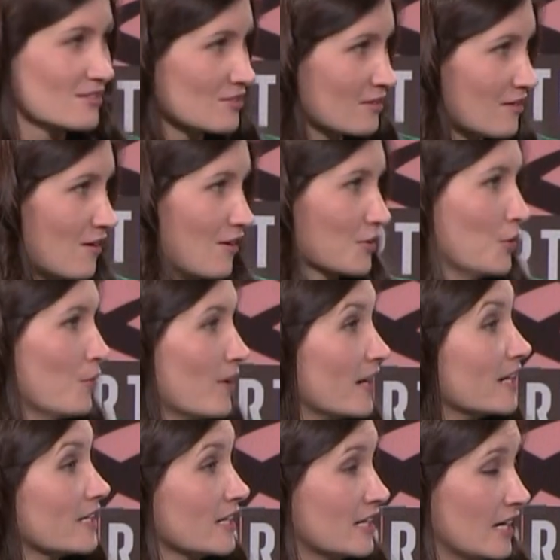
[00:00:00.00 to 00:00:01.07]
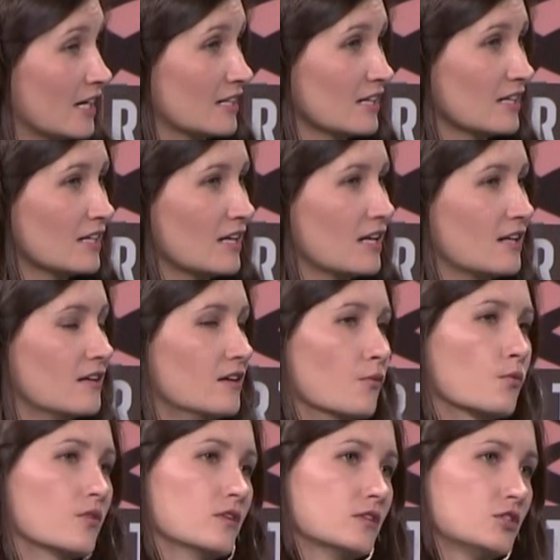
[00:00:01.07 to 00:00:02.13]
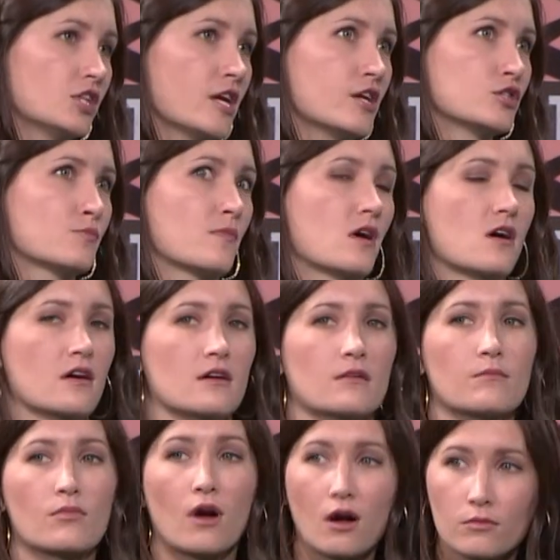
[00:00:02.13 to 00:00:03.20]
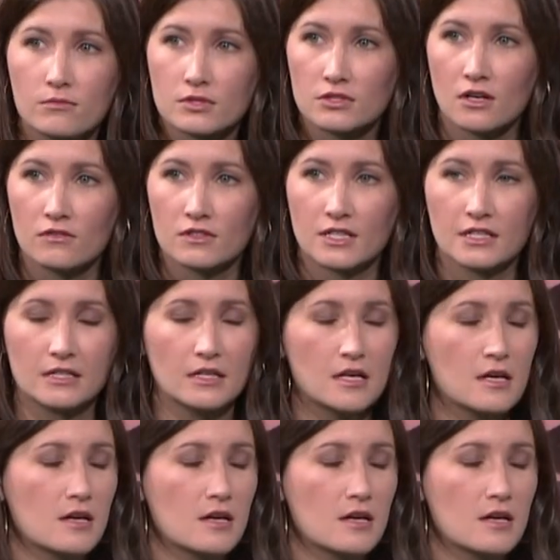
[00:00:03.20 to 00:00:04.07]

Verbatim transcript: slog away and get it and it really changed my problem solving